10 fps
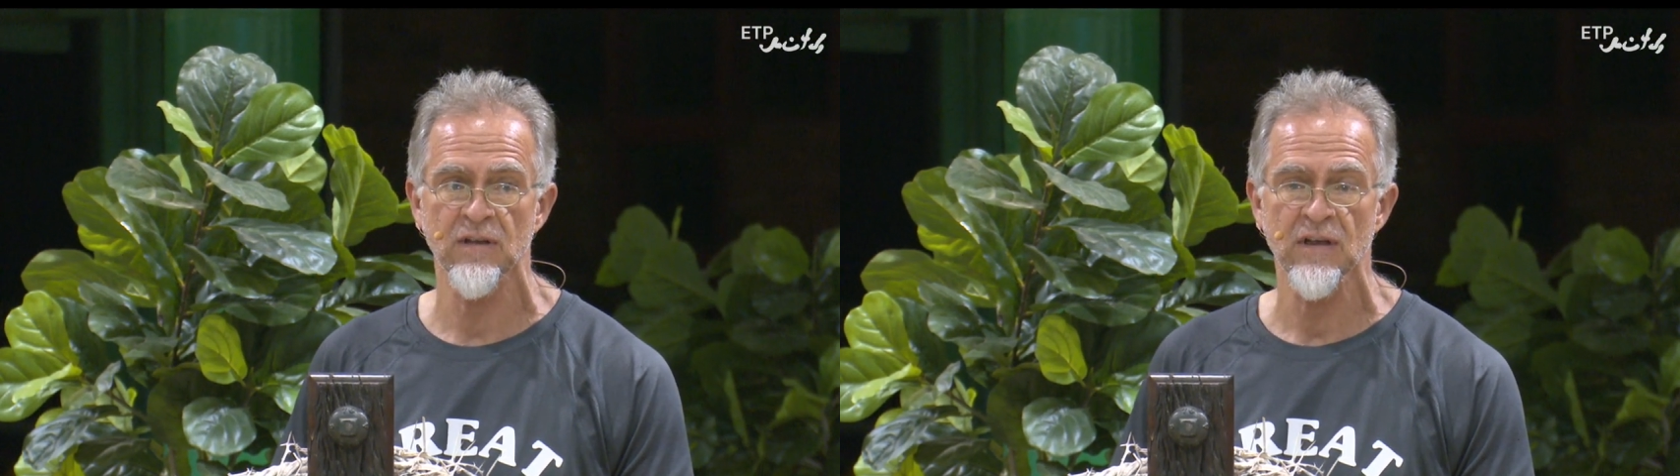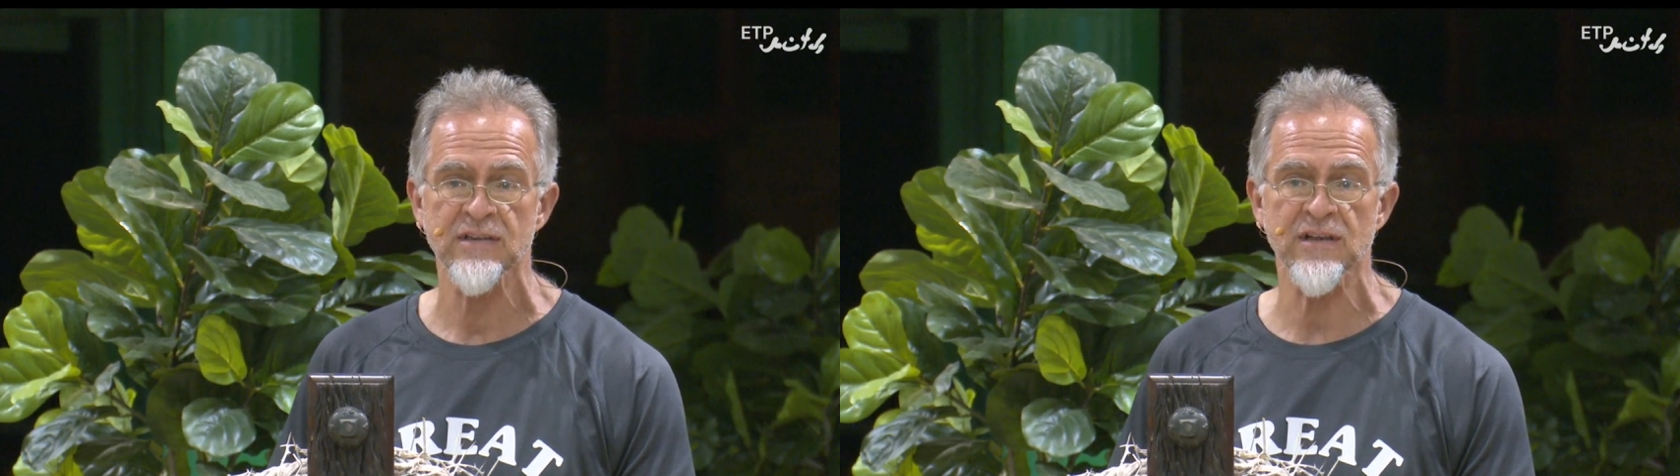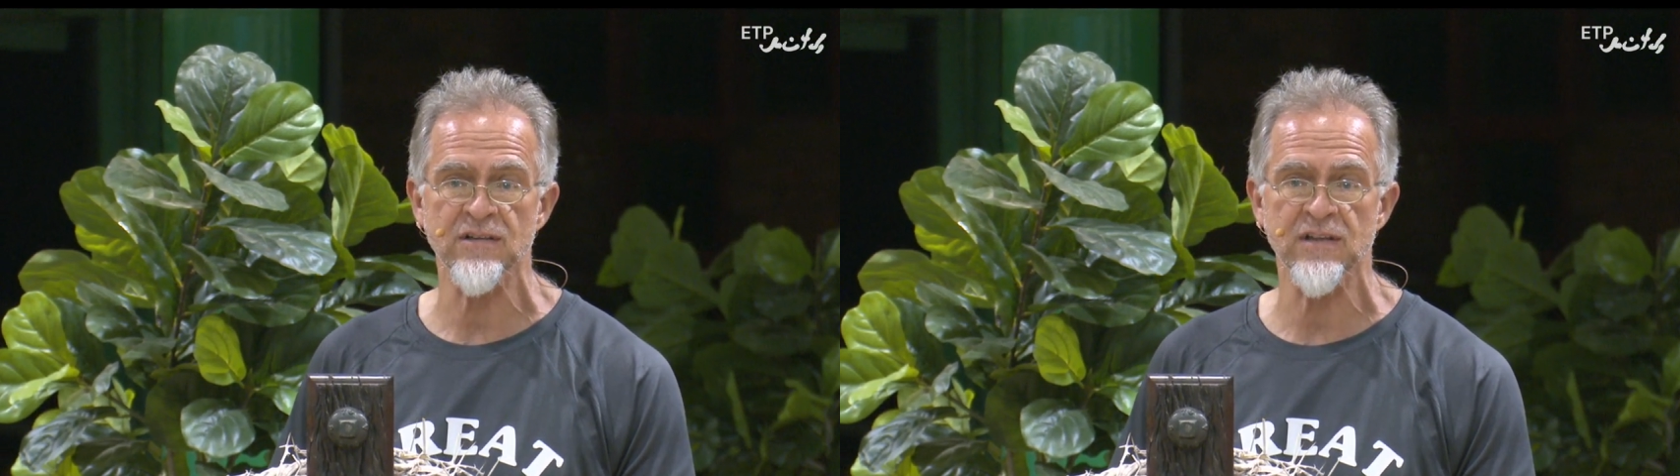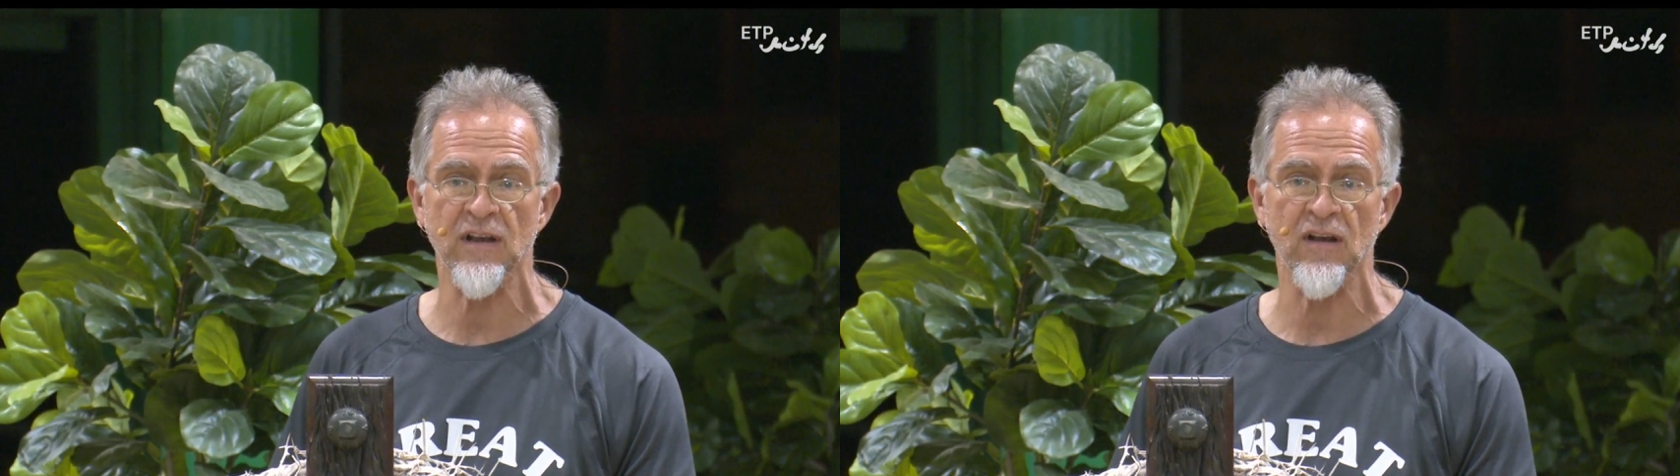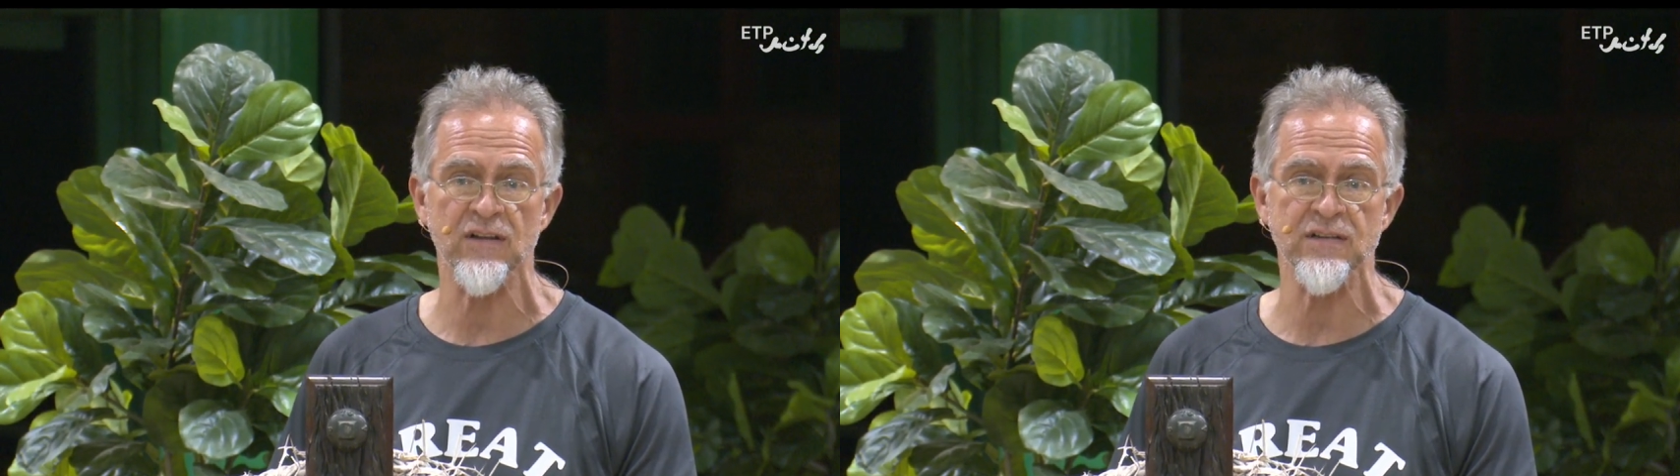Sounds like I
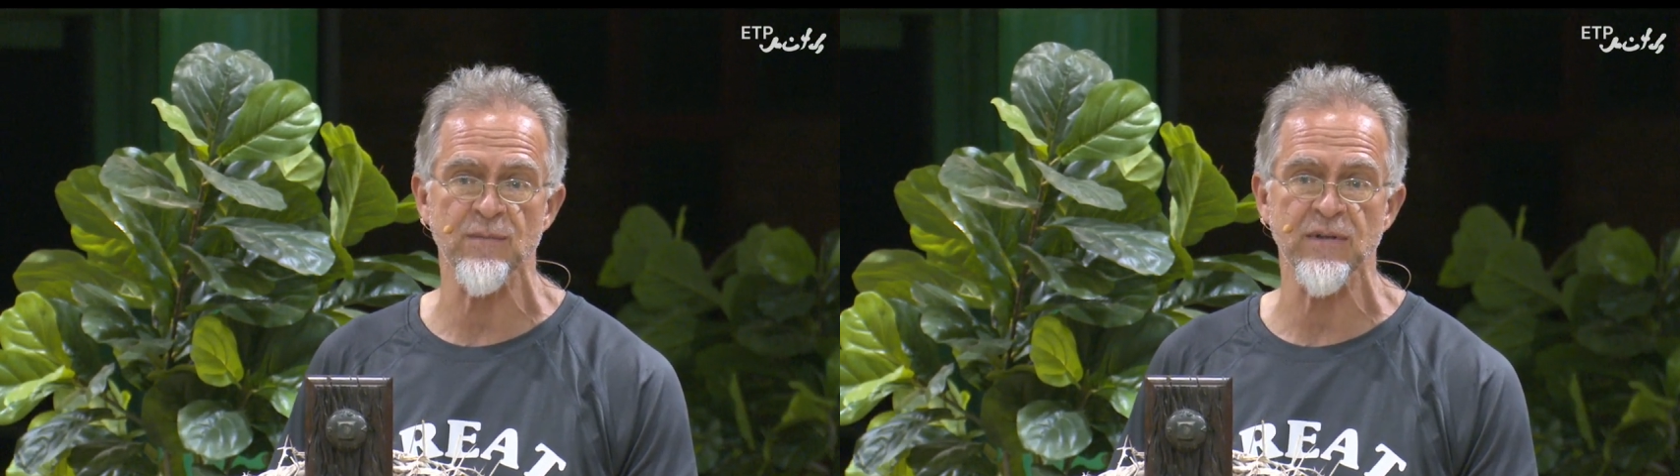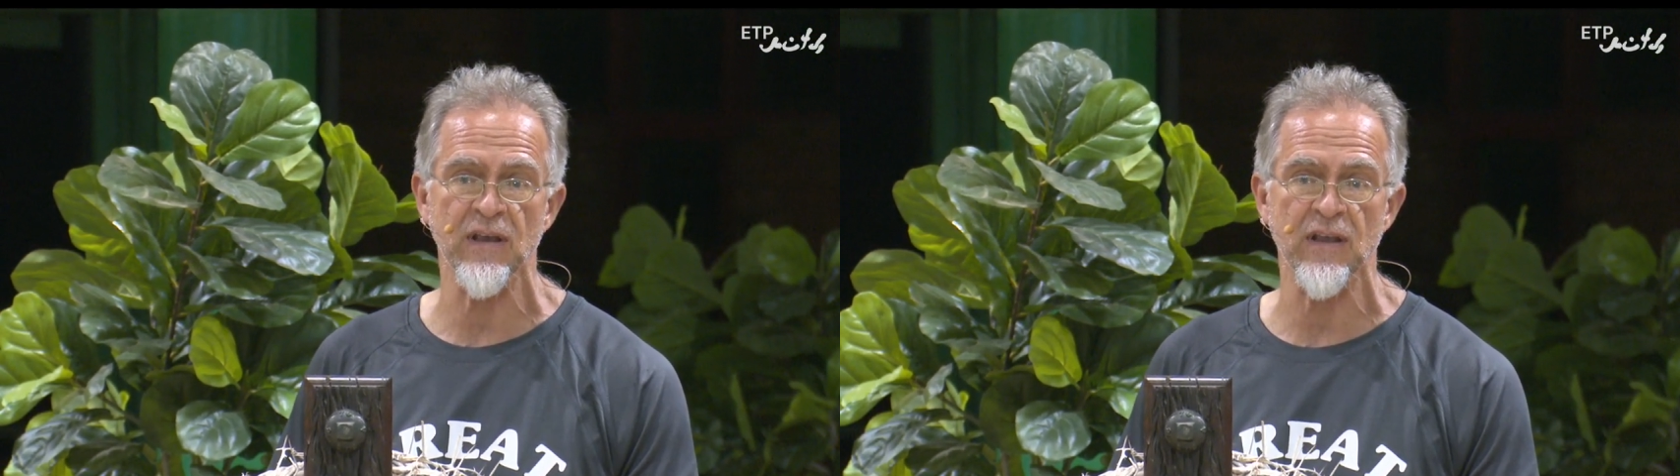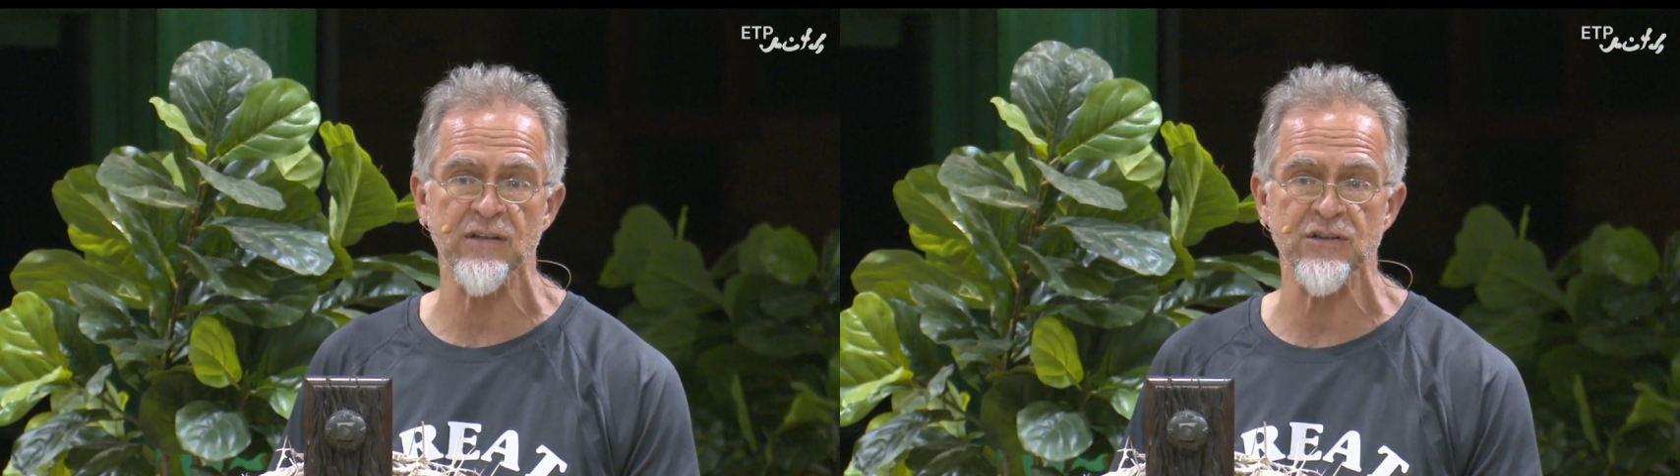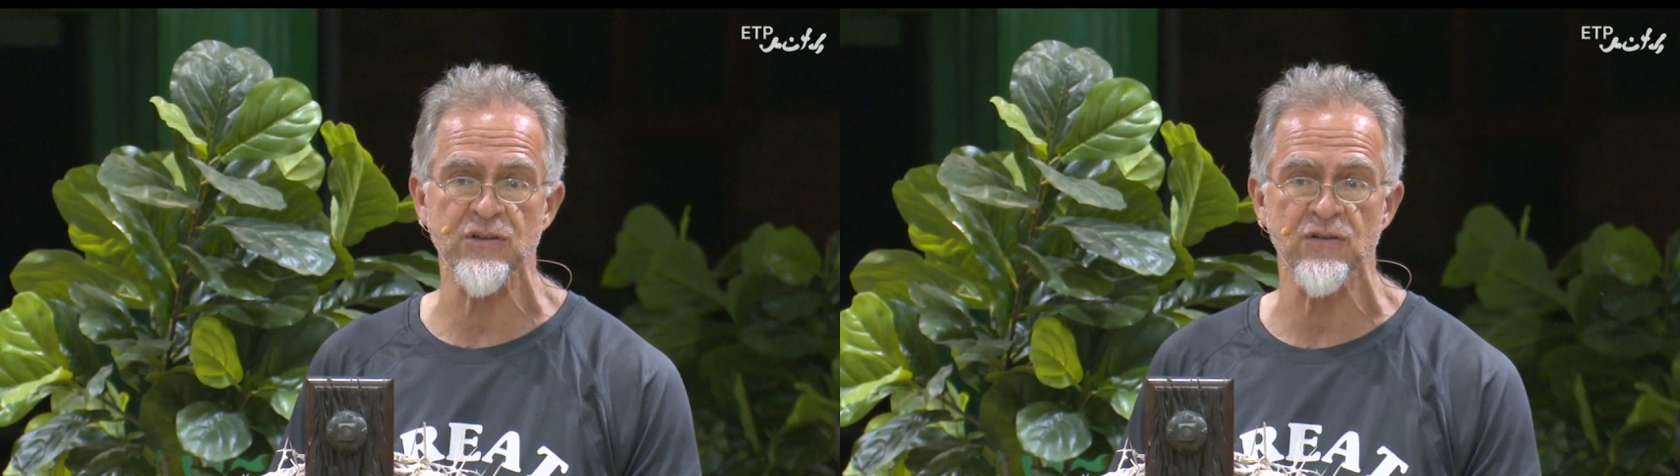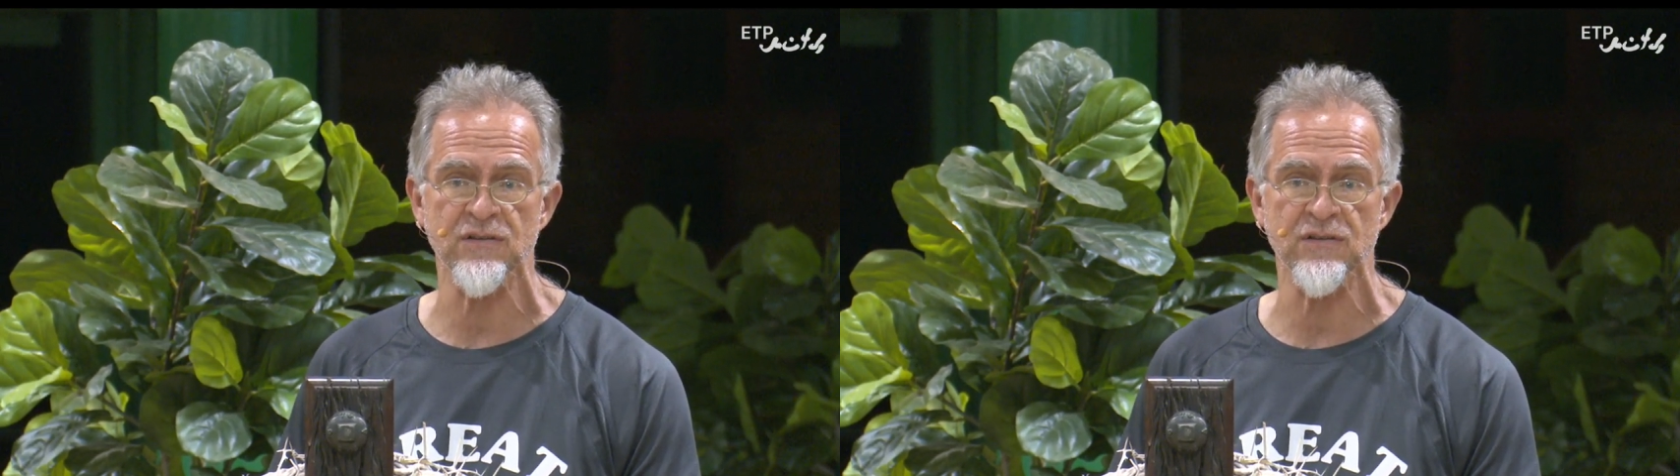got something against Jews.